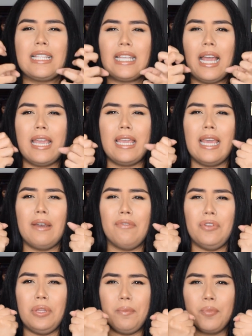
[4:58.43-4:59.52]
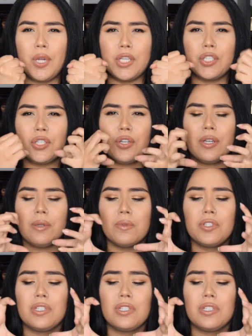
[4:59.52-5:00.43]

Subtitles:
tight and feeling pressure, and it was